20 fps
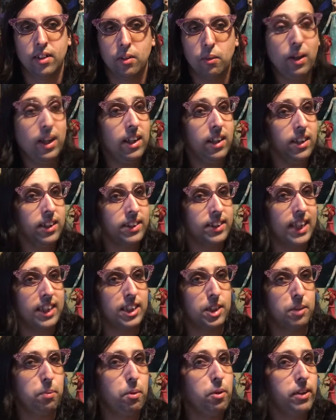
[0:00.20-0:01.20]
Well, it's
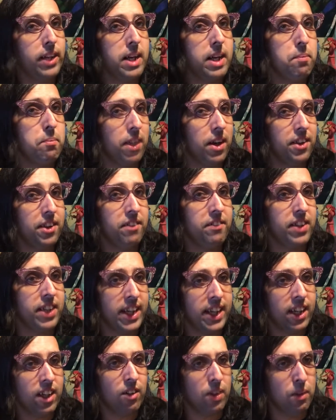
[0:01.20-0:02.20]
that spooky month of the
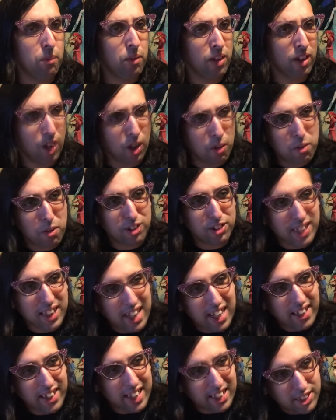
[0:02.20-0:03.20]
year, and we're almost
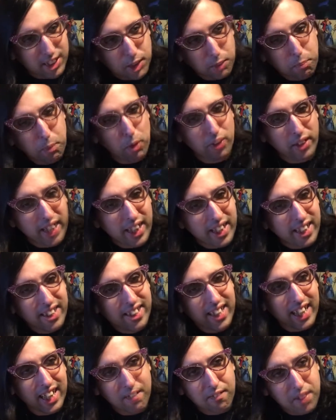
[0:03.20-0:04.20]
at that spooky
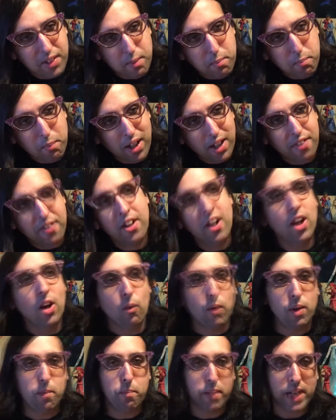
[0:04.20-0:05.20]
day of the month
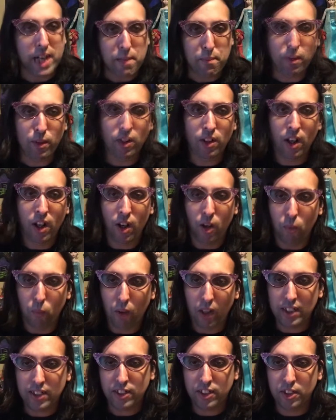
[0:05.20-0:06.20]
when people
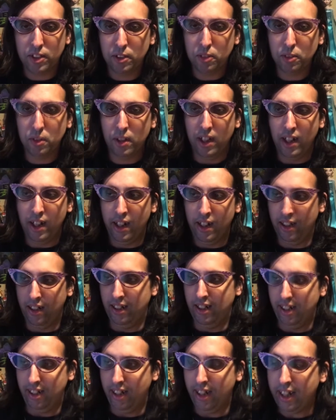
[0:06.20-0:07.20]
want to
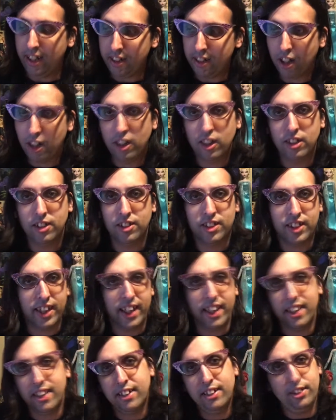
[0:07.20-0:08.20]
indulge
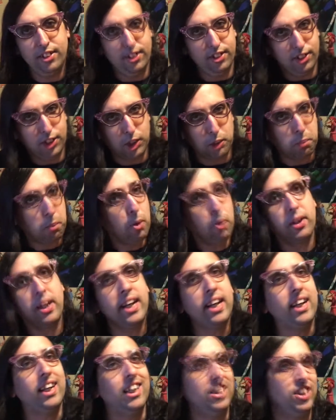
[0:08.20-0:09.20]
in
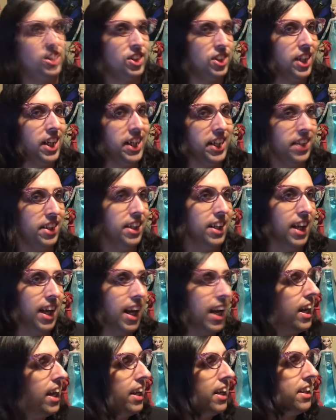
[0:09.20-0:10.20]
spooky shit.
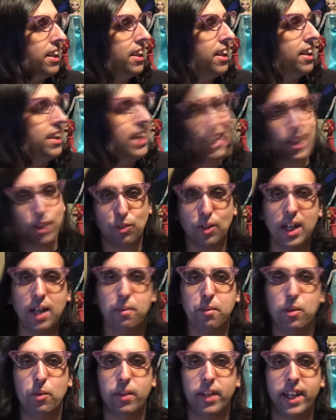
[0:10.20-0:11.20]
And that's what
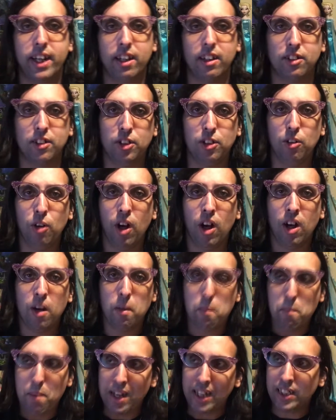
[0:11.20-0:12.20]
I'm doing here to
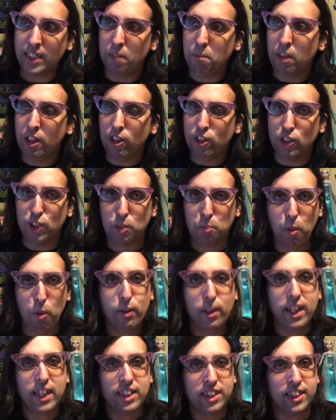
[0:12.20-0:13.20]
make some
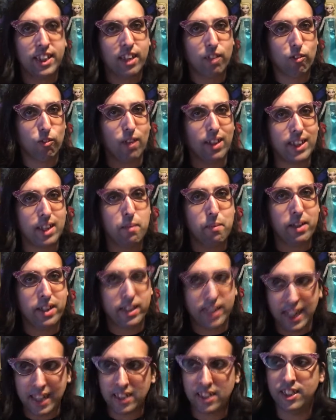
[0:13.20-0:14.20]
spooky shit
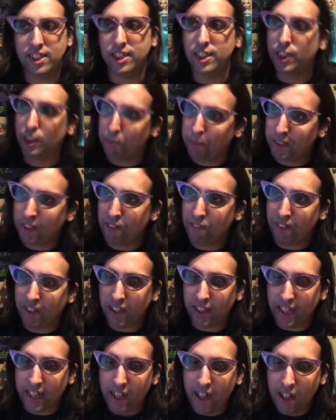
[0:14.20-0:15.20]
recommendations,
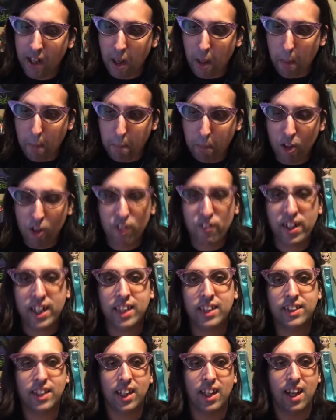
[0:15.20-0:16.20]
specifically
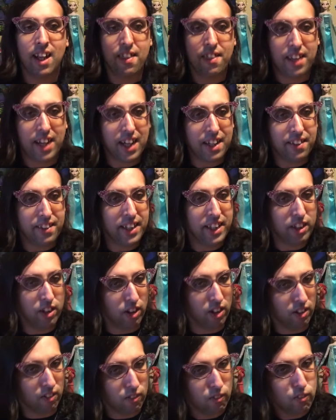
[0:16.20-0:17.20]
movies that I think
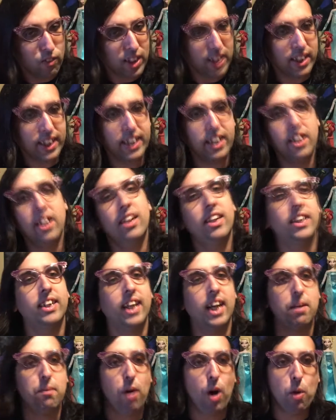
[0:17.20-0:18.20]
are really good
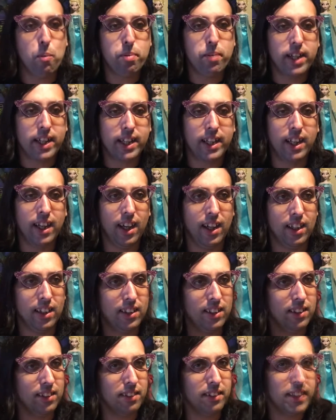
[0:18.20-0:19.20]
that I'm hoping
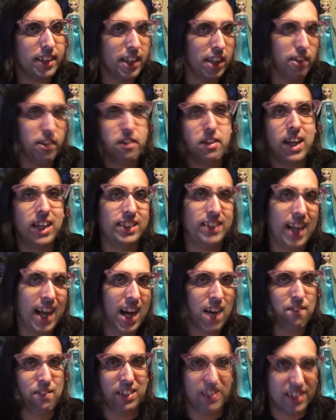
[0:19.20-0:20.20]
you guys
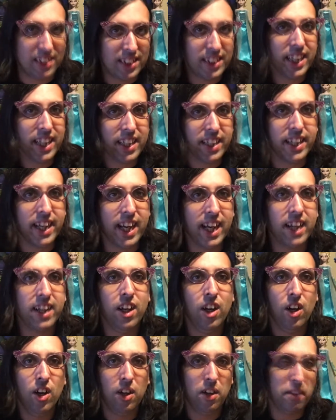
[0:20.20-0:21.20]
haven't seen yet.
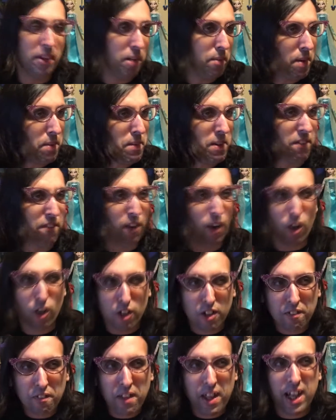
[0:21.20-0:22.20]
Maybe you've
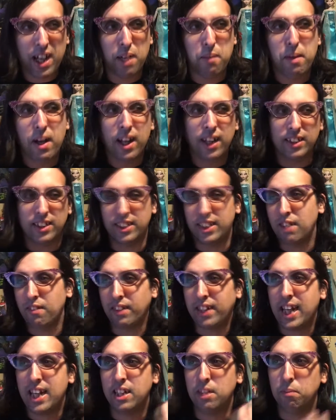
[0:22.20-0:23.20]
heard of them, just
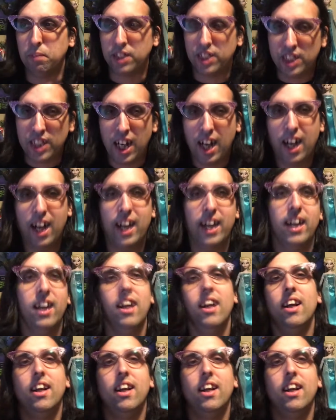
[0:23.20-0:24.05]
never gave them a shot.